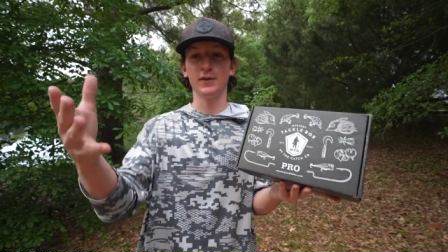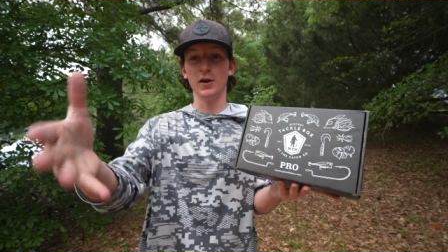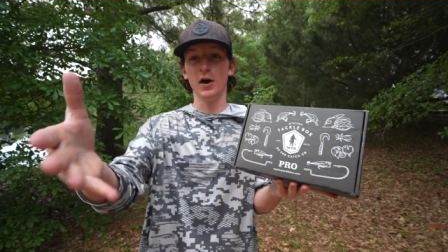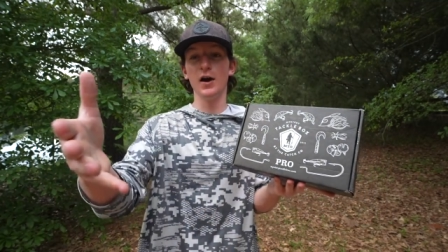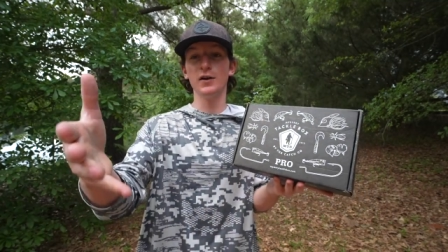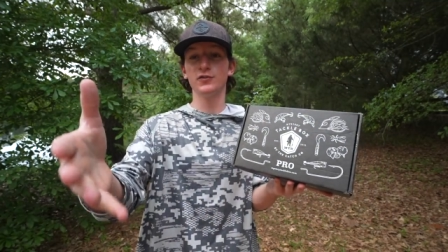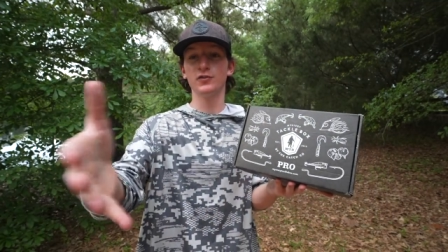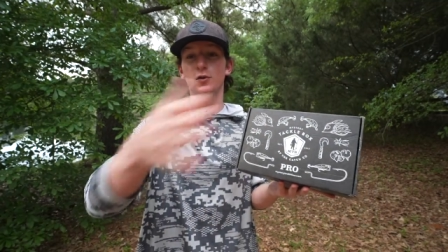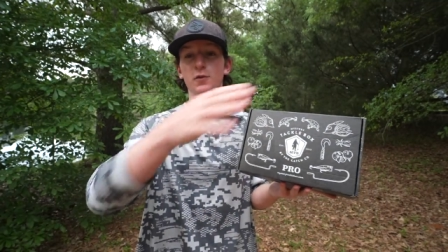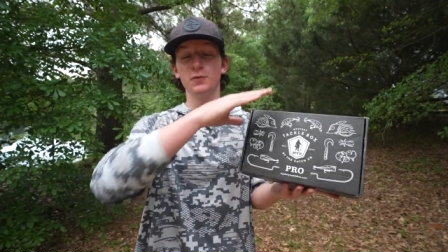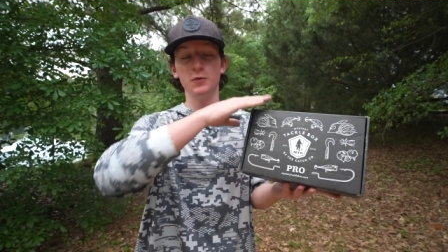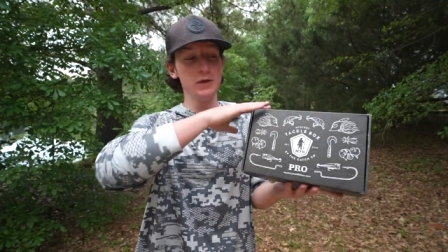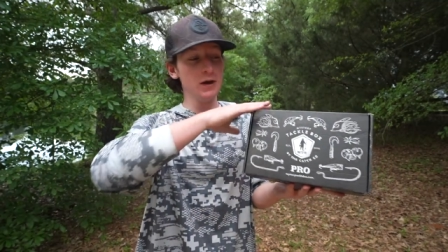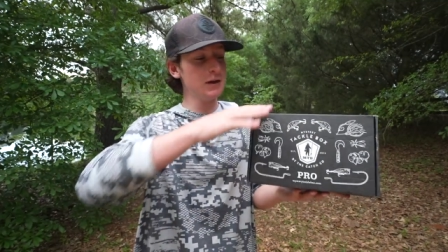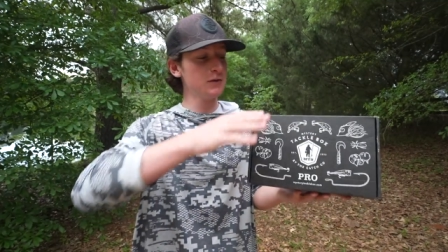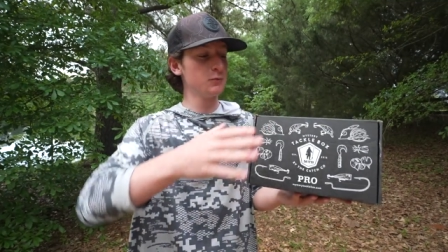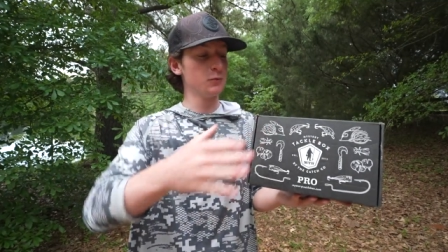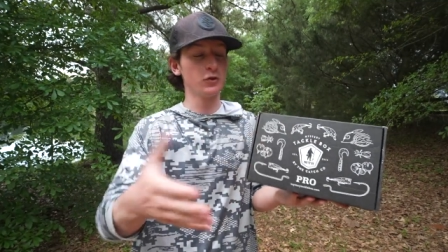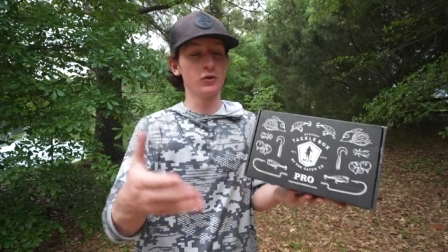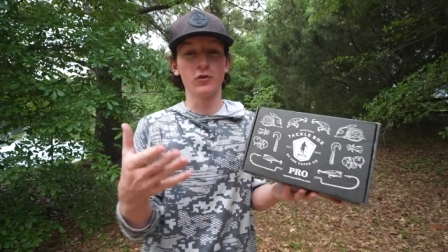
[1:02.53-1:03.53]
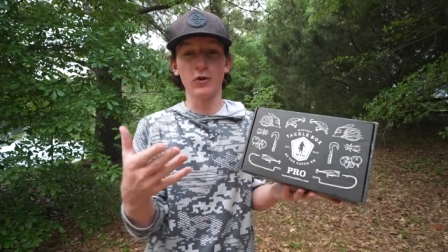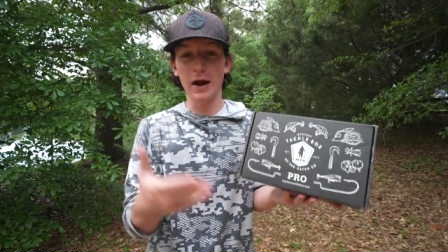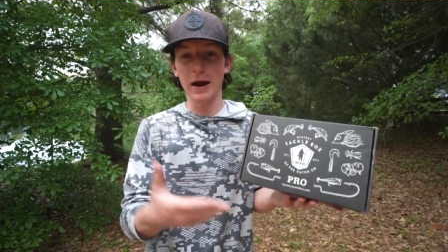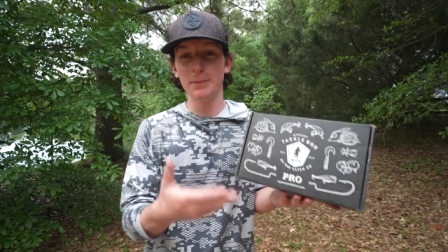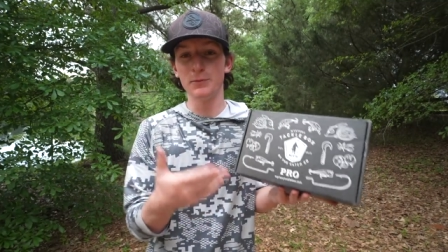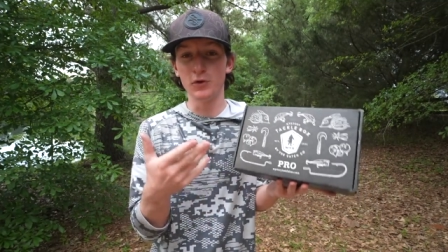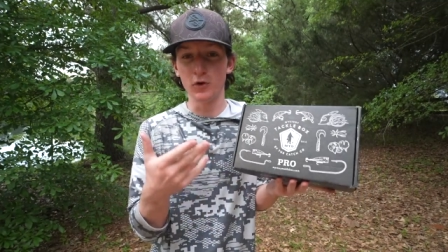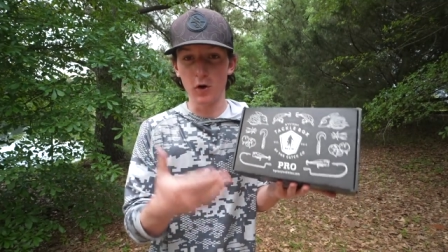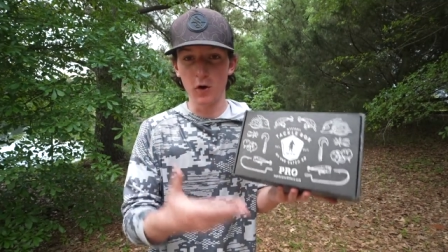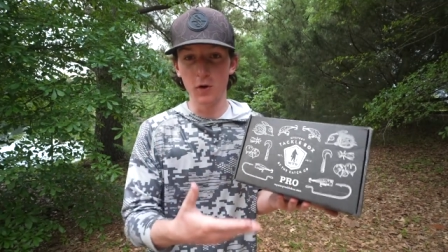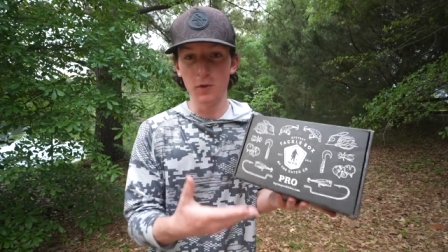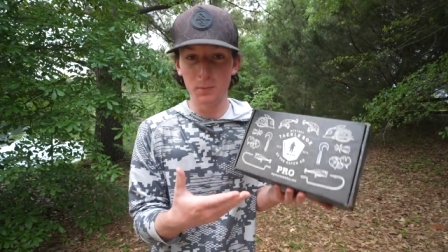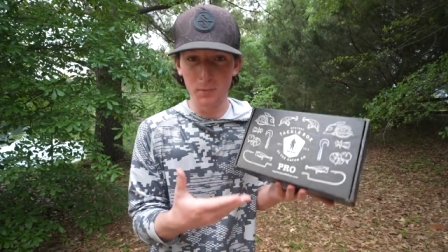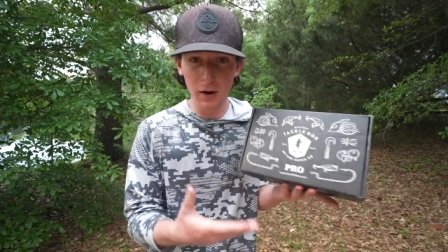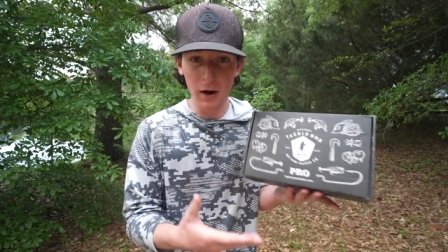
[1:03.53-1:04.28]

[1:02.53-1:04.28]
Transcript: And also, if you guys wanna grab your own